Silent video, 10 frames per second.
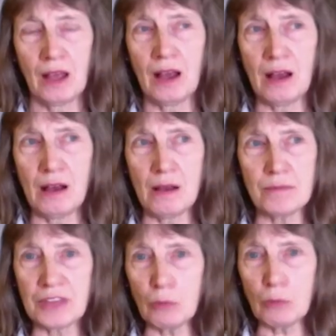
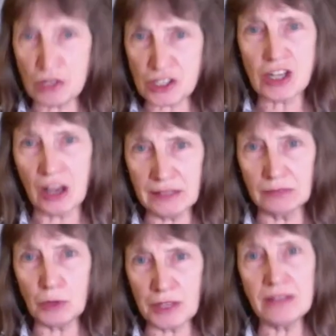um, there was
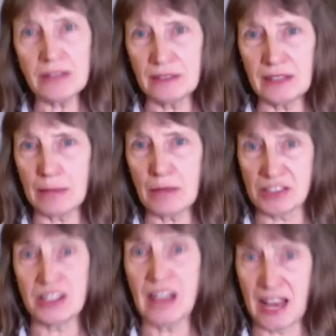within the
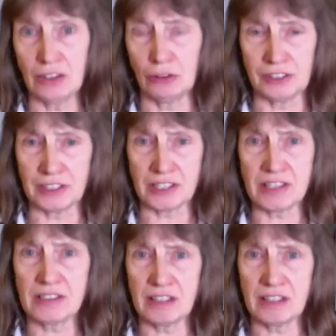MRC head office